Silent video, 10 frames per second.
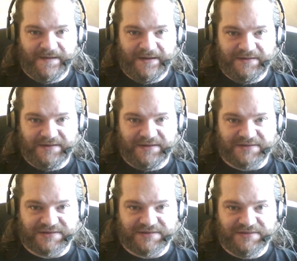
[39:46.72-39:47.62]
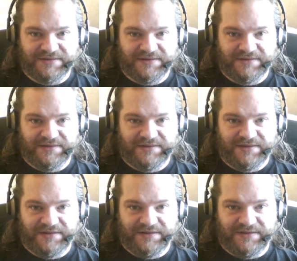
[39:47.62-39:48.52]
yet
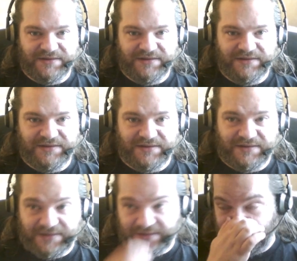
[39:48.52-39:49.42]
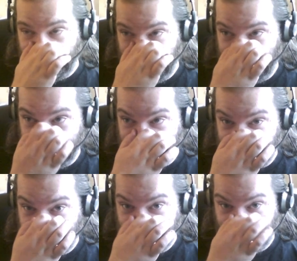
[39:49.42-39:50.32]
the EDL
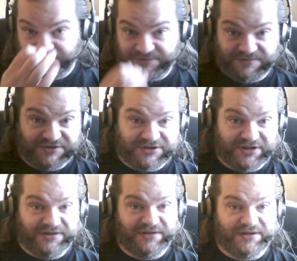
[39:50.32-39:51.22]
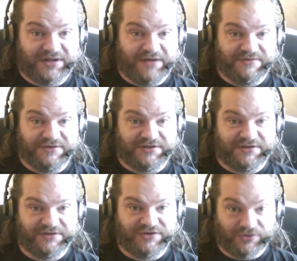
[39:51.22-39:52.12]
supporters will say that the current
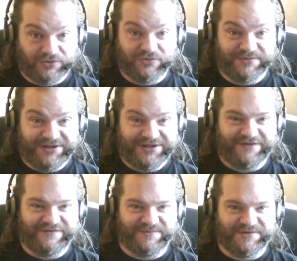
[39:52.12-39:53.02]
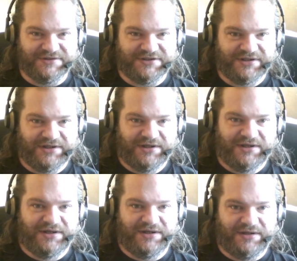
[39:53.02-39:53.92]
Tory government
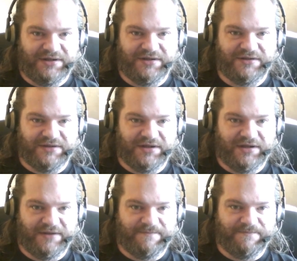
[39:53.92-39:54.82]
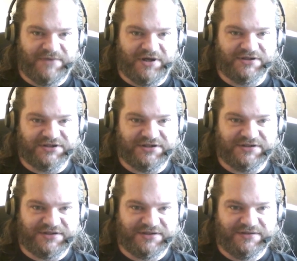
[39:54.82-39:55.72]
are
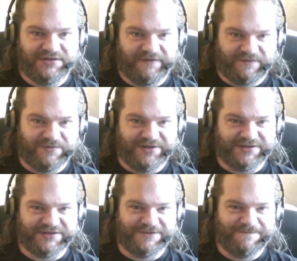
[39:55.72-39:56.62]
Marxist left-wings,